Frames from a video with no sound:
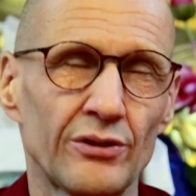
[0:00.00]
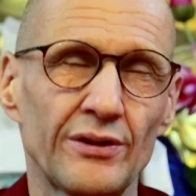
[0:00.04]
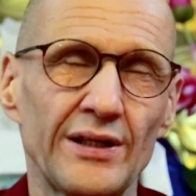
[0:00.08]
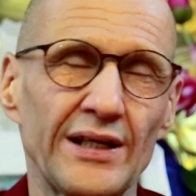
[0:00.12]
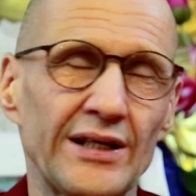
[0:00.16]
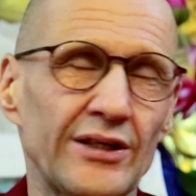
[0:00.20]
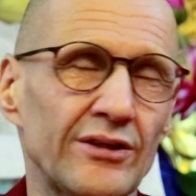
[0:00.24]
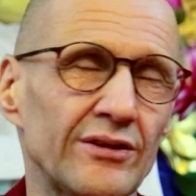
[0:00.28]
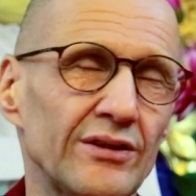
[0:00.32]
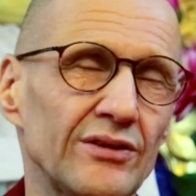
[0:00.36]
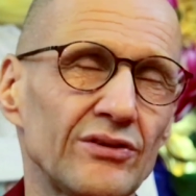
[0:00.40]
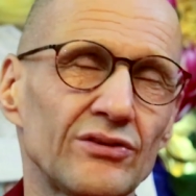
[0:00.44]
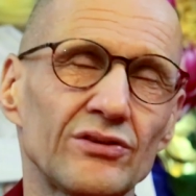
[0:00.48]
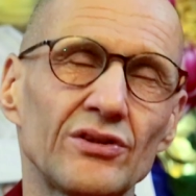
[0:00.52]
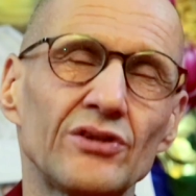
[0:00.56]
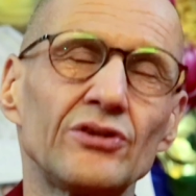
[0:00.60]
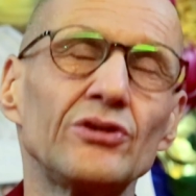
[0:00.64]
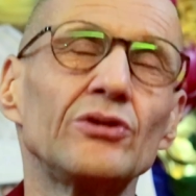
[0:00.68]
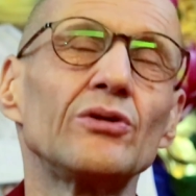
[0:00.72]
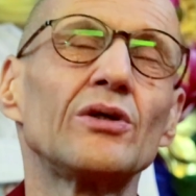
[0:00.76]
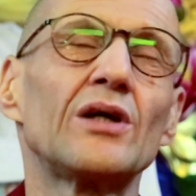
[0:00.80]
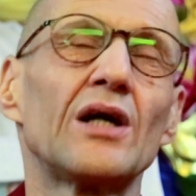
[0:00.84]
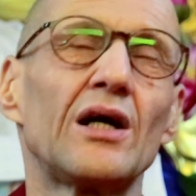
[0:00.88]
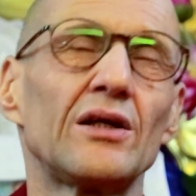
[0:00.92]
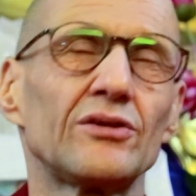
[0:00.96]
through them. Ignorance, and
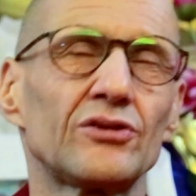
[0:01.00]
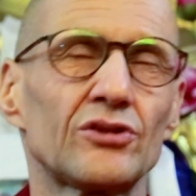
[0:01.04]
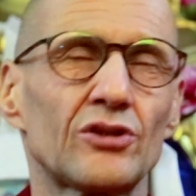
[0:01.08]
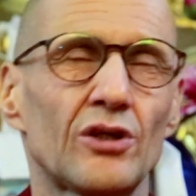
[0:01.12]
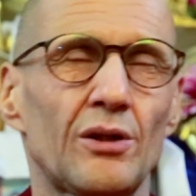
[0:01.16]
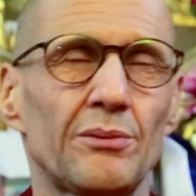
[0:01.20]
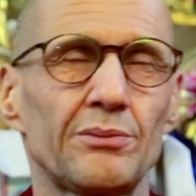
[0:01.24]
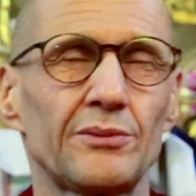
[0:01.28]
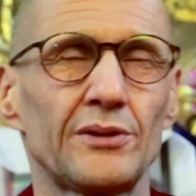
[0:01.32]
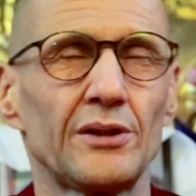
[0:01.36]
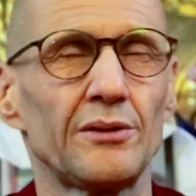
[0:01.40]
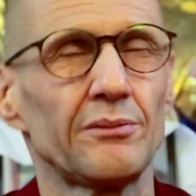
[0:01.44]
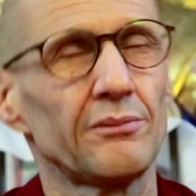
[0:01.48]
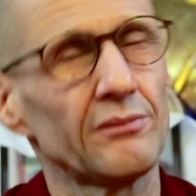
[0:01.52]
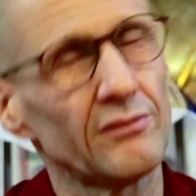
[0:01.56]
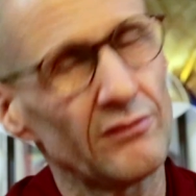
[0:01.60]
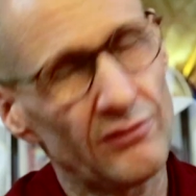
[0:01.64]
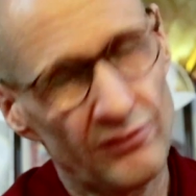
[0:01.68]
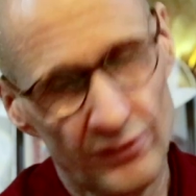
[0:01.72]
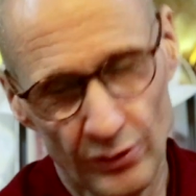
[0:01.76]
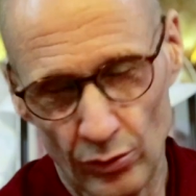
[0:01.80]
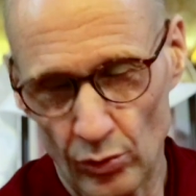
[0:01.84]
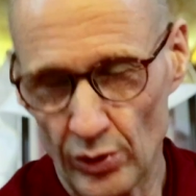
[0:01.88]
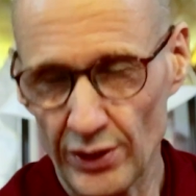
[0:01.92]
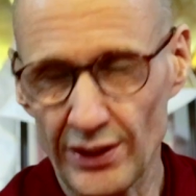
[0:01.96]
you can't stop them
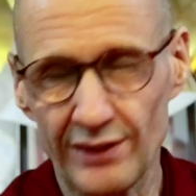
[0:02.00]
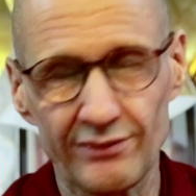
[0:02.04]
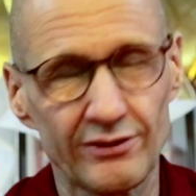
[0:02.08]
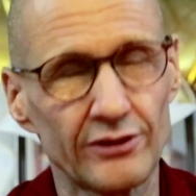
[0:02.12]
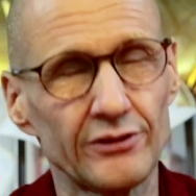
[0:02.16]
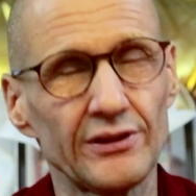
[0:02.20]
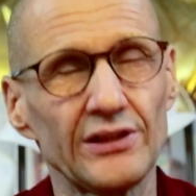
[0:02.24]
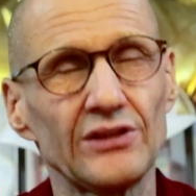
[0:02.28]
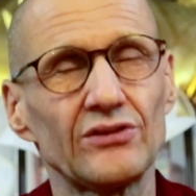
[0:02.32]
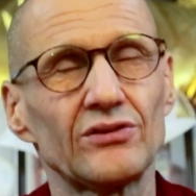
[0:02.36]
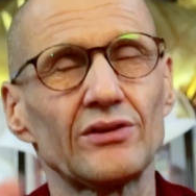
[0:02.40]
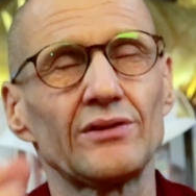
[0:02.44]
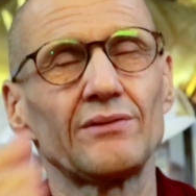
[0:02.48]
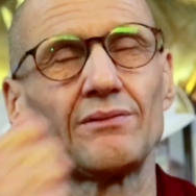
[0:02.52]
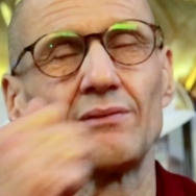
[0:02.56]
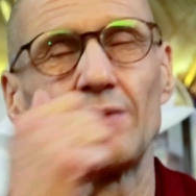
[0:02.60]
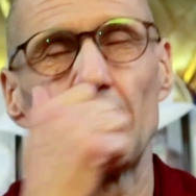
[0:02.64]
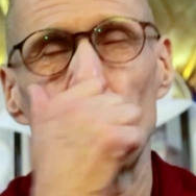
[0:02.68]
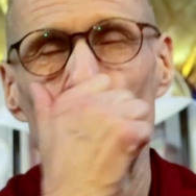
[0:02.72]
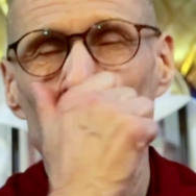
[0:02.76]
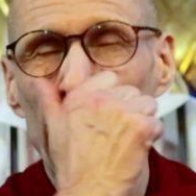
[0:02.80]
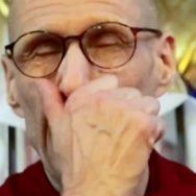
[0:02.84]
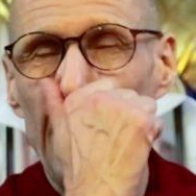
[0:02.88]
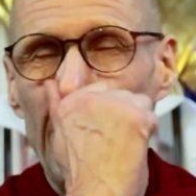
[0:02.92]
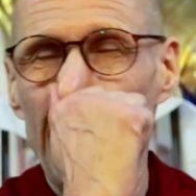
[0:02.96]
for whatever reason.
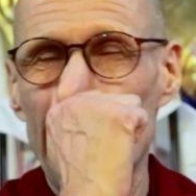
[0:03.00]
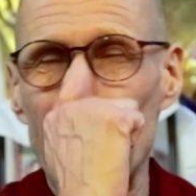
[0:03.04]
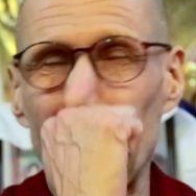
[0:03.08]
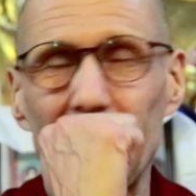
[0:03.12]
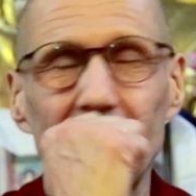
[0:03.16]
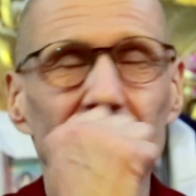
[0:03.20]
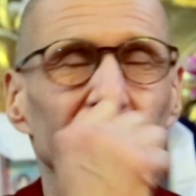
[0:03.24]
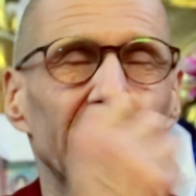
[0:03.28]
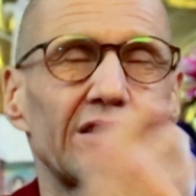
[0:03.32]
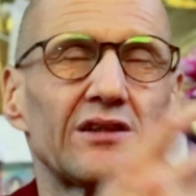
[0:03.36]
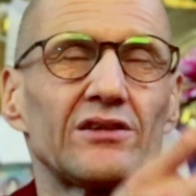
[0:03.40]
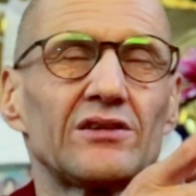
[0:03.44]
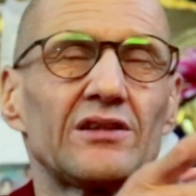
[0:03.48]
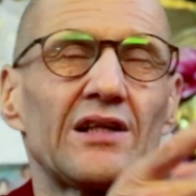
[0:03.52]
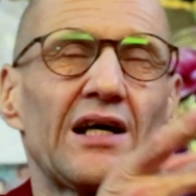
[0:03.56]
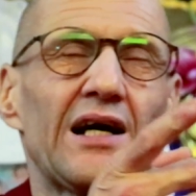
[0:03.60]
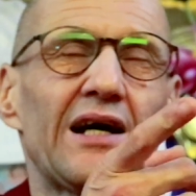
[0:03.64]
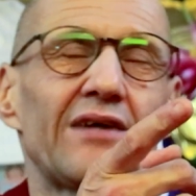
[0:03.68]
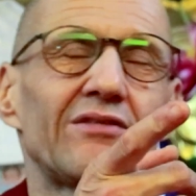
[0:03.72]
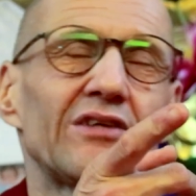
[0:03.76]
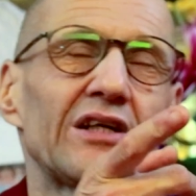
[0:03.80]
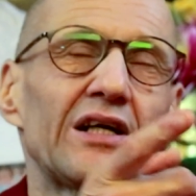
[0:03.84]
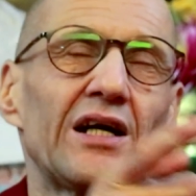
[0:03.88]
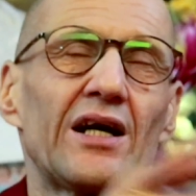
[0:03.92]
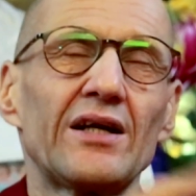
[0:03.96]
Mm-hmm. Either because they
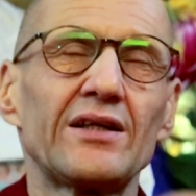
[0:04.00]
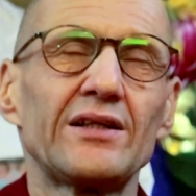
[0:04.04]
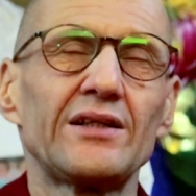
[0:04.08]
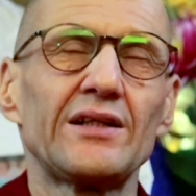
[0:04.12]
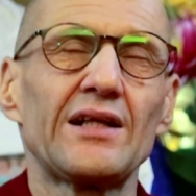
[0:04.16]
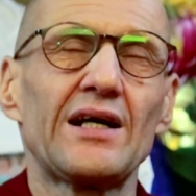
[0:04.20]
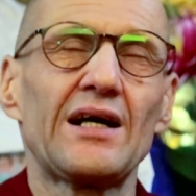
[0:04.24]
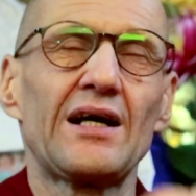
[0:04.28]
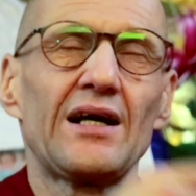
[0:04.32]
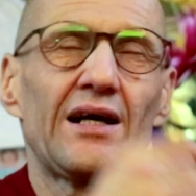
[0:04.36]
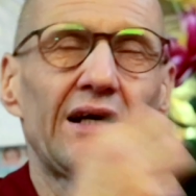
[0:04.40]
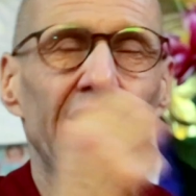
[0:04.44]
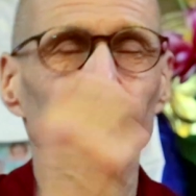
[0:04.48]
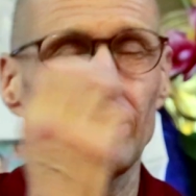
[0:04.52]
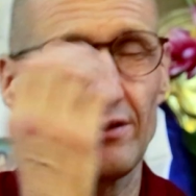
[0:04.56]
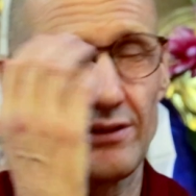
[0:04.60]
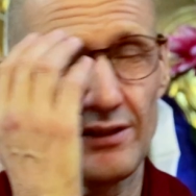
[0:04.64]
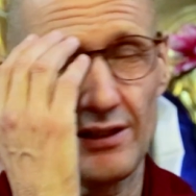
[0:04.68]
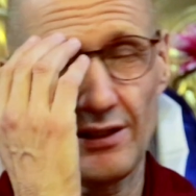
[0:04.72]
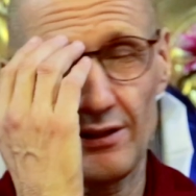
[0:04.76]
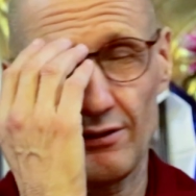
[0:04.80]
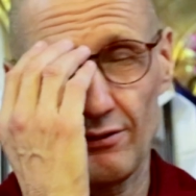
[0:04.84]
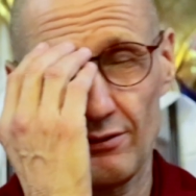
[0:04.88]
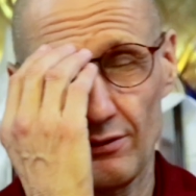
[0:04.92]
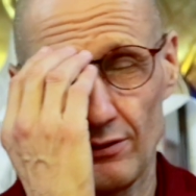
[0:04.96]
have a gun in their hand and
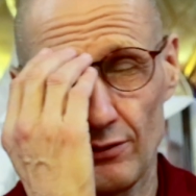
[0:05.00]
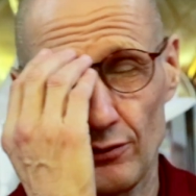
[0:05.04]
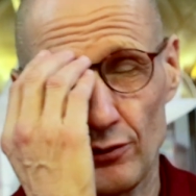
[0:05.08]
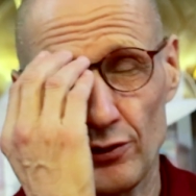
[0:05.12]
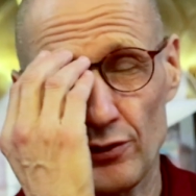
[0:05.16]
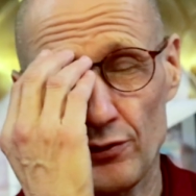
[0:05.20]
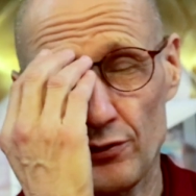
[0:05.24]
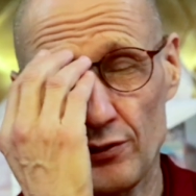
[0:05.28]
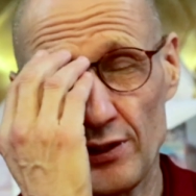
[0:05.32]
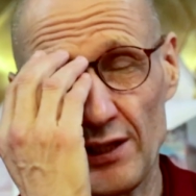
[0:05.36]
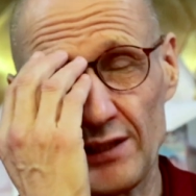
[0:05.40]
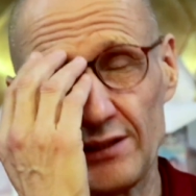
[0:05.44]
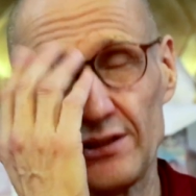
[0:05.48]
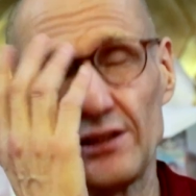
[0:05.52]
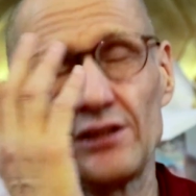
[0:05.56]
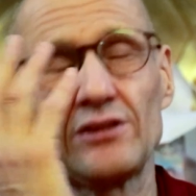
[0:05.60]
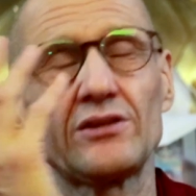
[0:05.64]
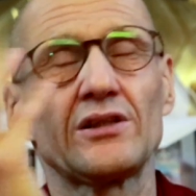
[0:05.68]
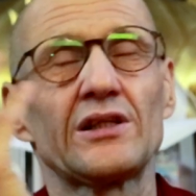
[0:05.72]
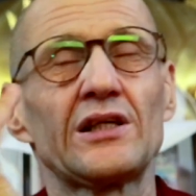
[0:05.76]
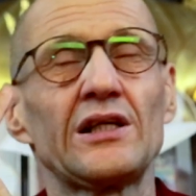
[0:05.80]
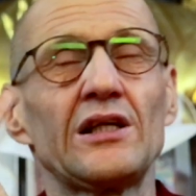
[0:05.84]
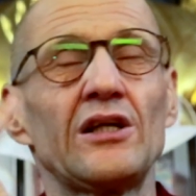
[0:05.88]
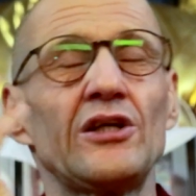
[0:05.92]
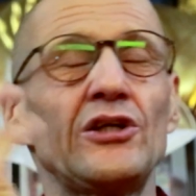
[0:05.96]
they're threatening to
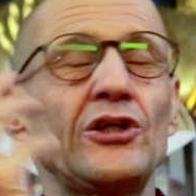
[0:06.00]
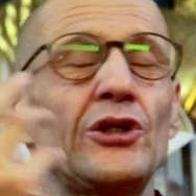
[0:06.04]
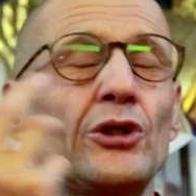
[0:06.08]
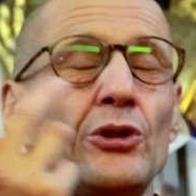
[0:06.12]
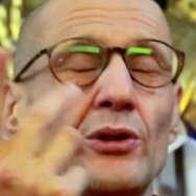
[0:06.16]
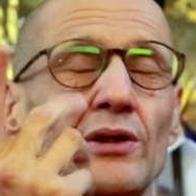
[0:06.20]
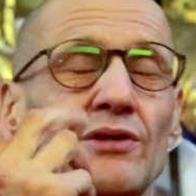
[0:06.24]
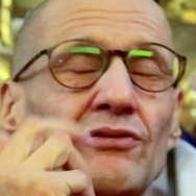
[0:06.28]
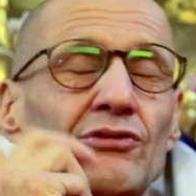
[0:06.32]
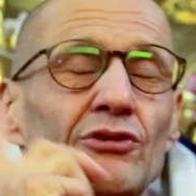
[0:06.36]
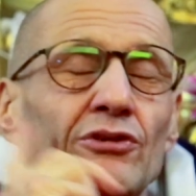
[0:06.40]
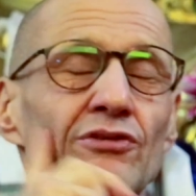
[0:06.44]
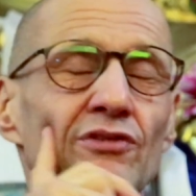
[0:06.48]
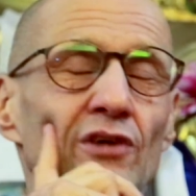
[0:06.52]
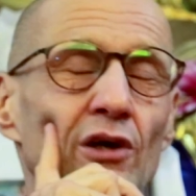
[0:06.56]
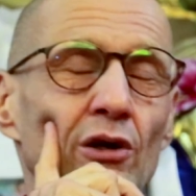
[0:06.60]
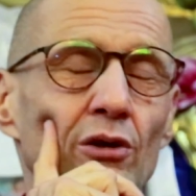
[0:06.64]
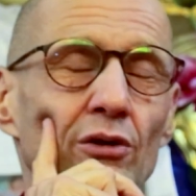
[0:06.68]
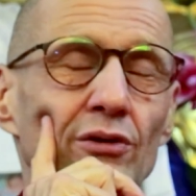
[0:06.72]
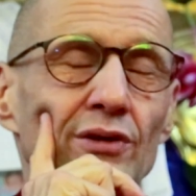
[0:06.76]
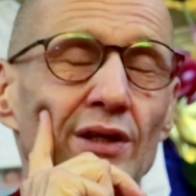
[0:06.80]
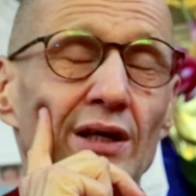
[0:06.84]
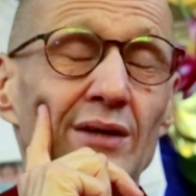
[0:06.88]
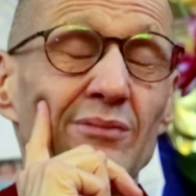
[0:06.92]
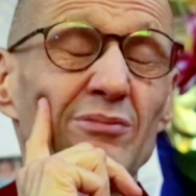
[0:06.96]
kill you if you
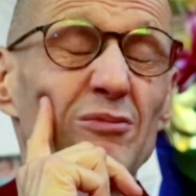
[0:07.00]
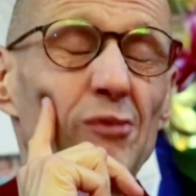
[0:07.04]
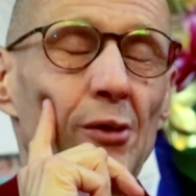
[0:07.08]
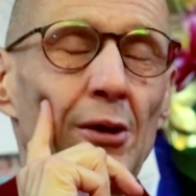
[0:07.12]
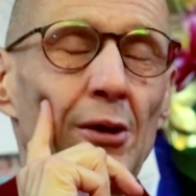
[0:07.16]
follow them,